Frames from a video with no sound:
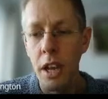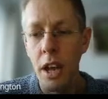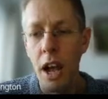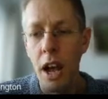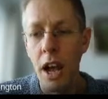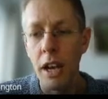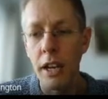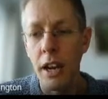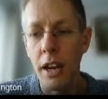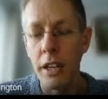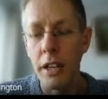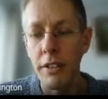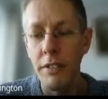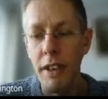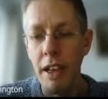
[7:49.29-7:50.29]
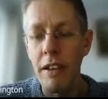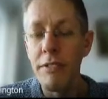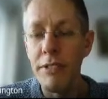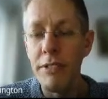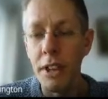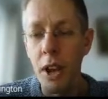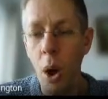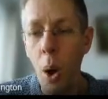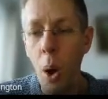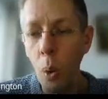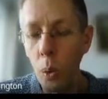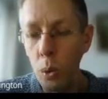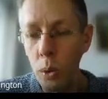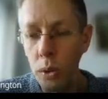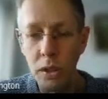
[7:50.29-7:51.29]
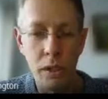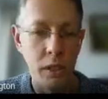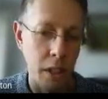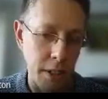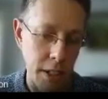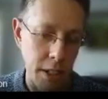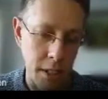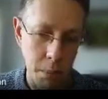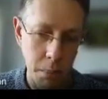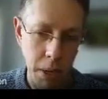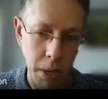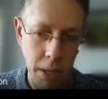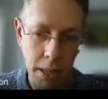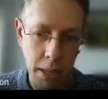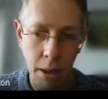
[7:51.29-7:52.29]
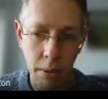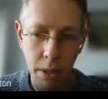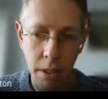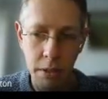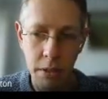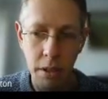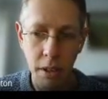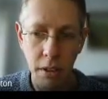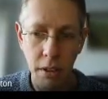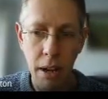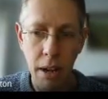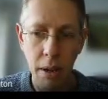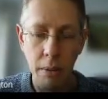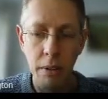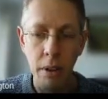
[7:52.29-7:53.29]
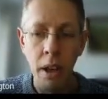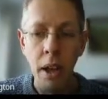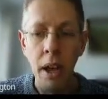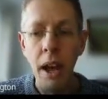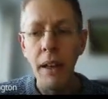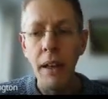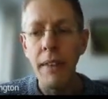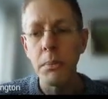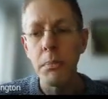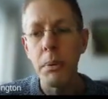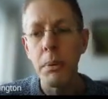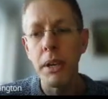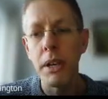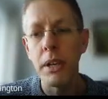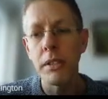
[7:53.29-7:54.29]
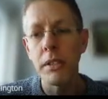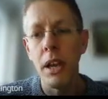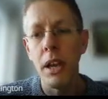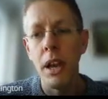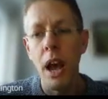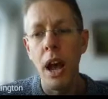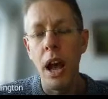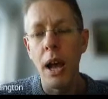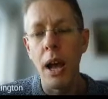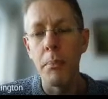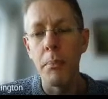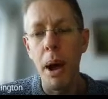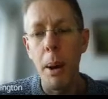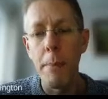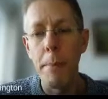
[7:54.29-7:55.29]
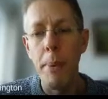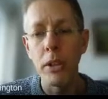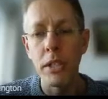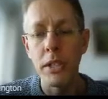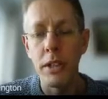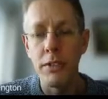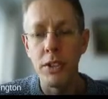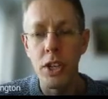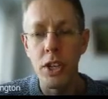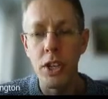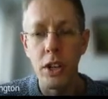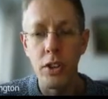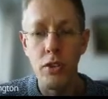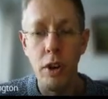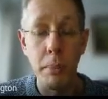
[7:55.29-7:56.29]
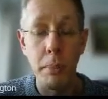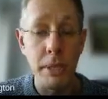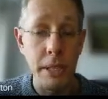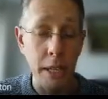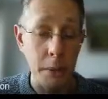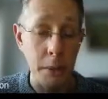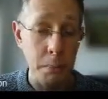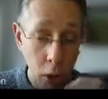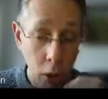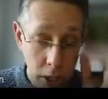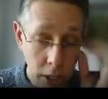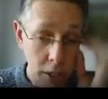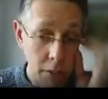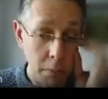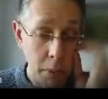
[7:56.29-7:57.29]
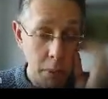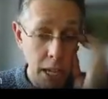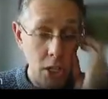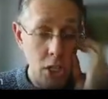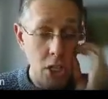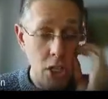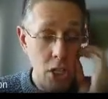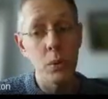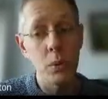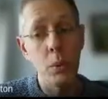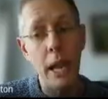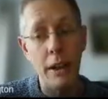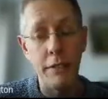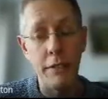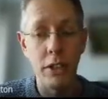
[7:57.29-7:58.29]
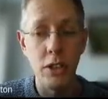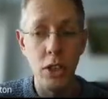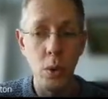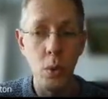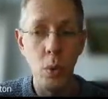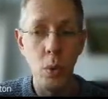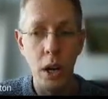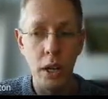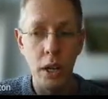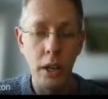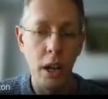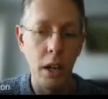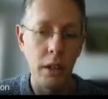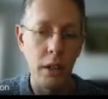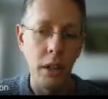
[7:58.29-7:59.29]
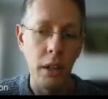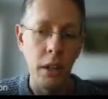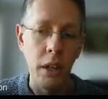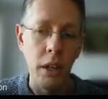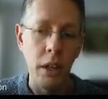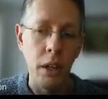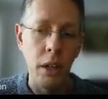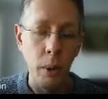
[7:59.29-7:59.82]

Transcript: kind of infinite holes that disappear down into the ground. And that's because a positive charge represents positive potentials. We have to do work done. We have to